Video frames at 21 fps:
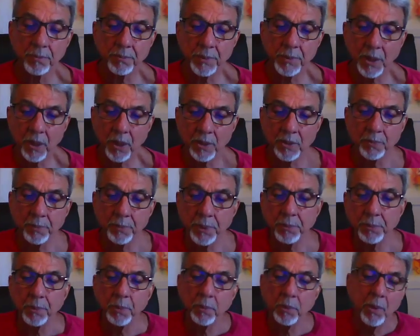because
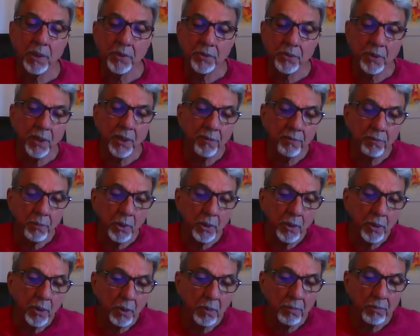people want to have
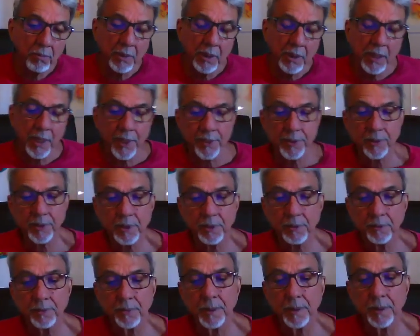more kind
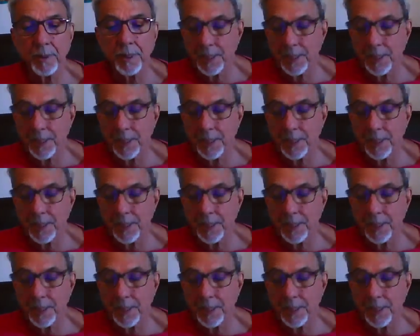of